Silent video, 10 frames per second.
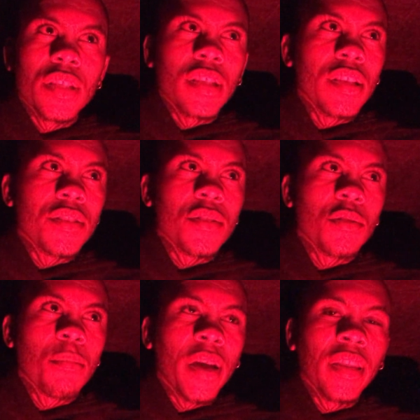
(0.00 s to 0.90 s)
get
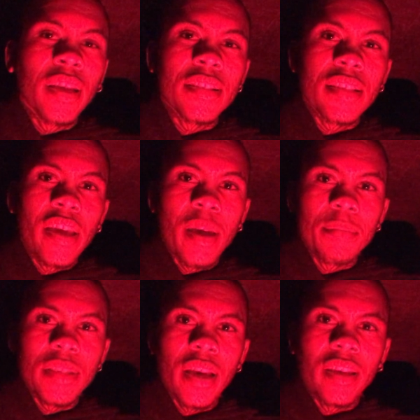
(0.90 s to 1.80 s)
to my next
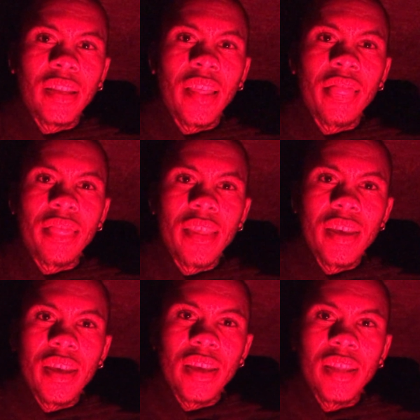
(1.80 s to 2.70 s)
campsite, and
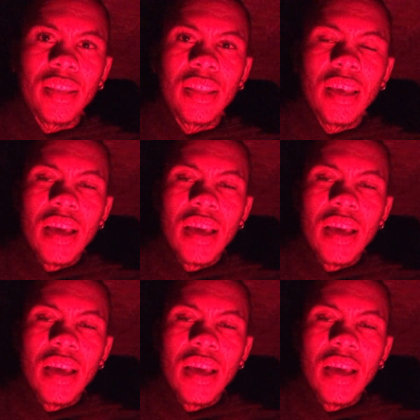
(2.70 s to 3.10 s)
then